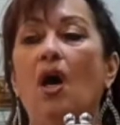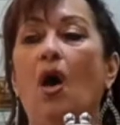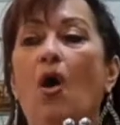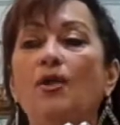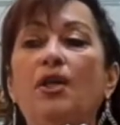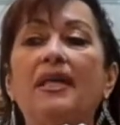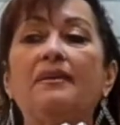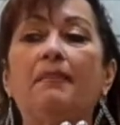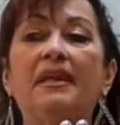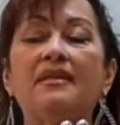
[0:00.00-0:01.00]
or you can,
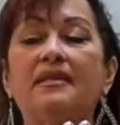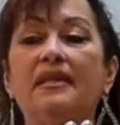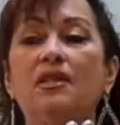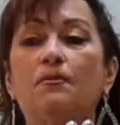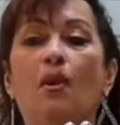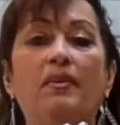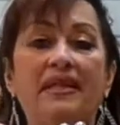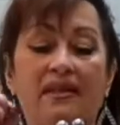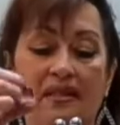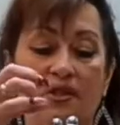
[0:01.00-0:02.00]
the best thing is probably
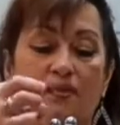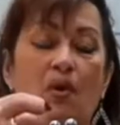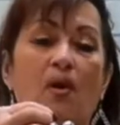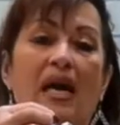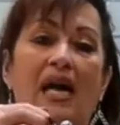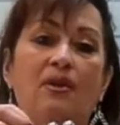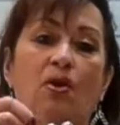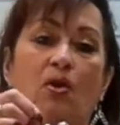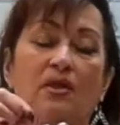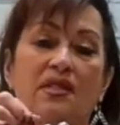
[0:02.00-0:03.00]
the small
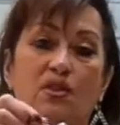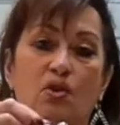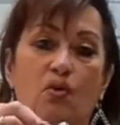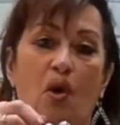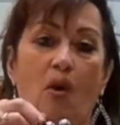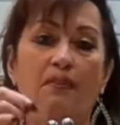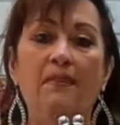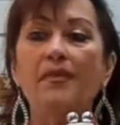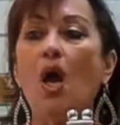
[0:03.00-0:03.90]
alcohol swab,